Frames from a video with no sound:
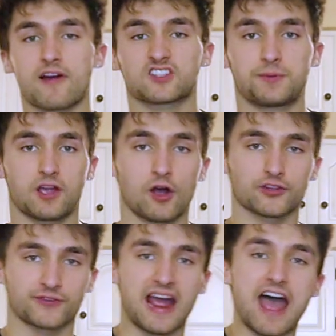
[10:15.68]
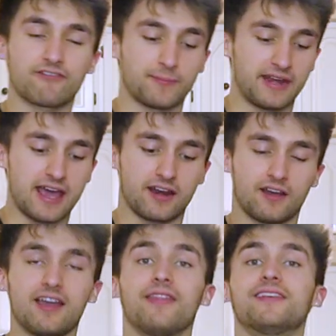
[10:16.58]
recipe calls for half a
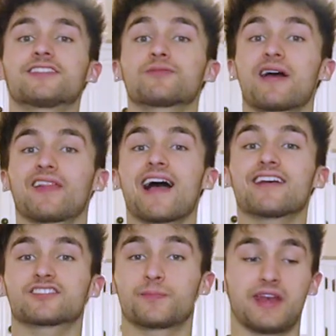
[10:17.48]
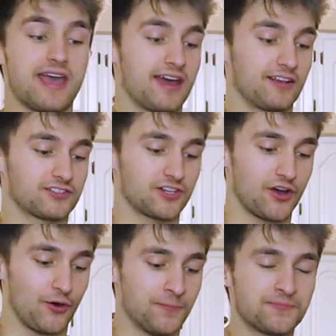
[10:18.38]
banana, and this is my last banana,
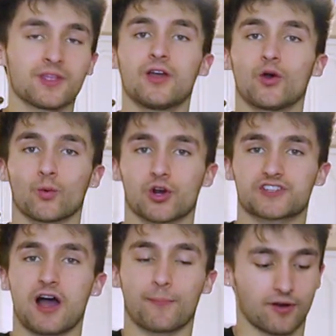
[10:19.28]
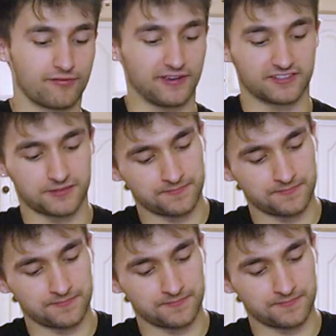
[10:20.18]
so works out perfect.